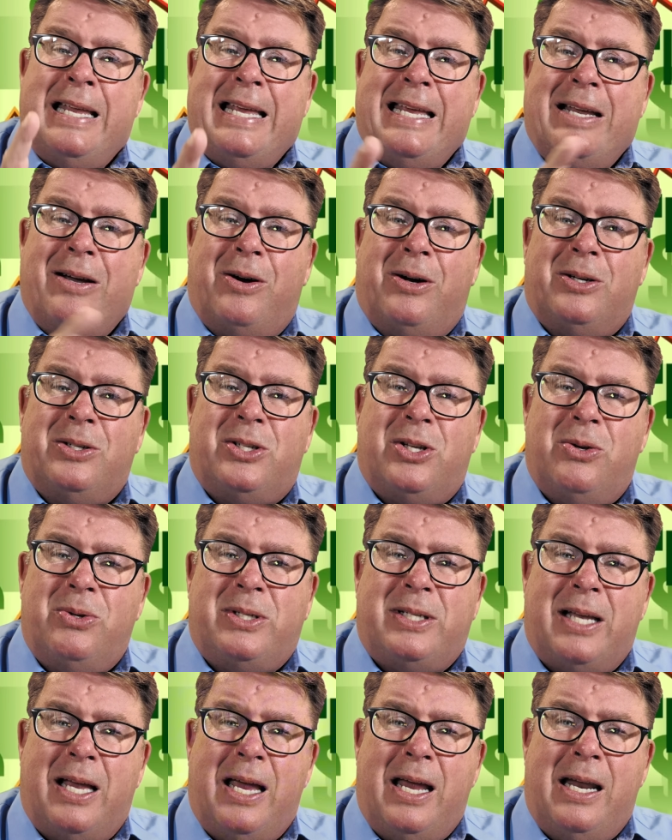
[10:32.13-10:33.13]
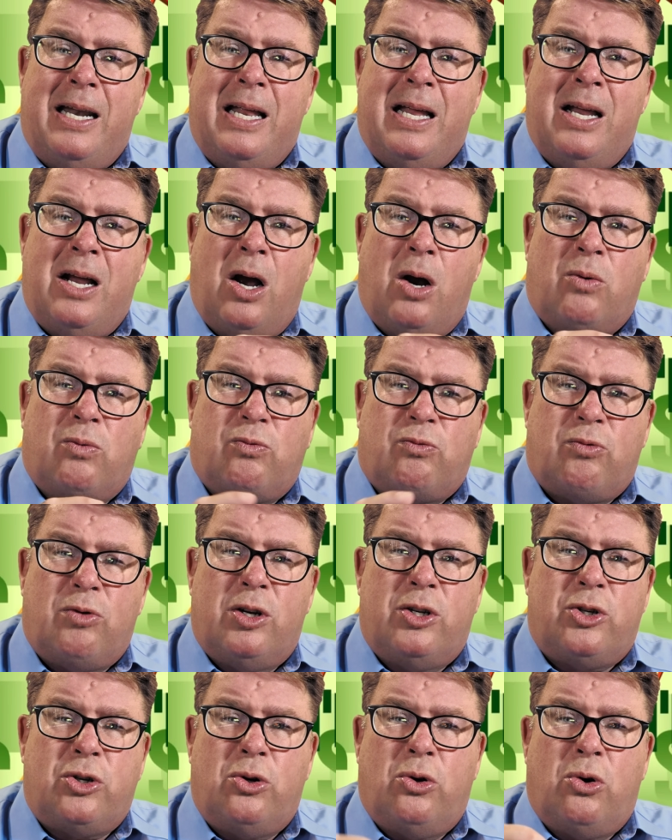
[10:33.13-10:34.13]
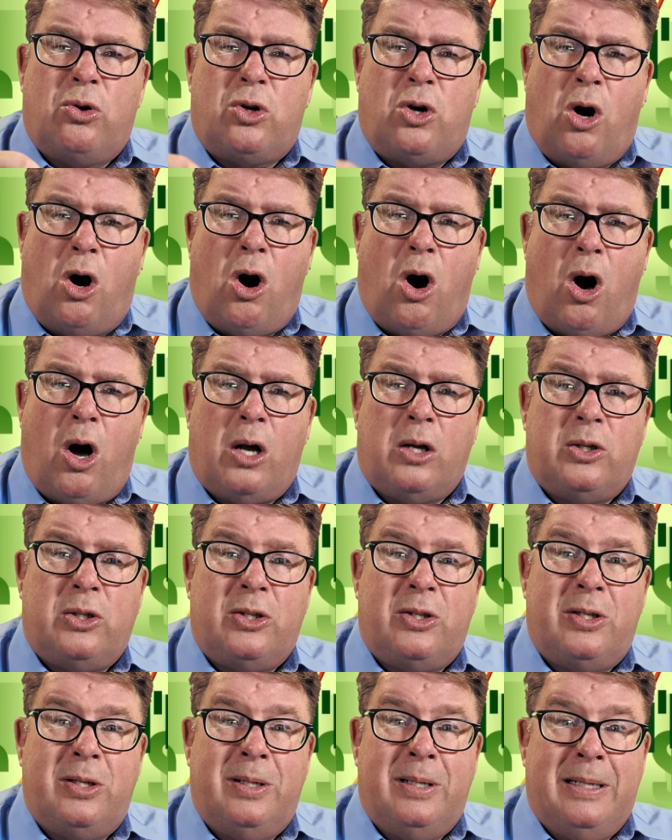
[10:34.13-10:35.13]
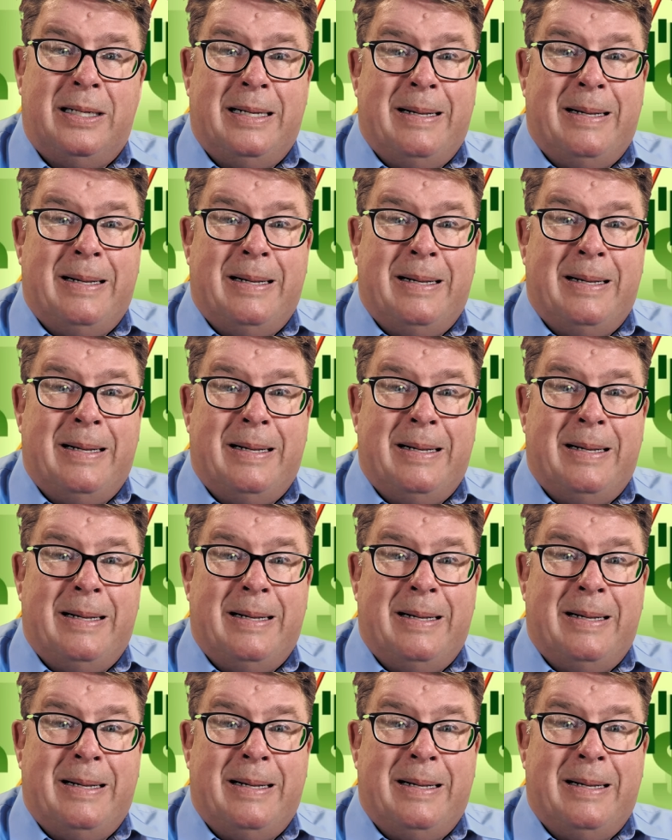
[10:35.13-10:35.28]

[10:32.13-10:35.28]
he also said original cost.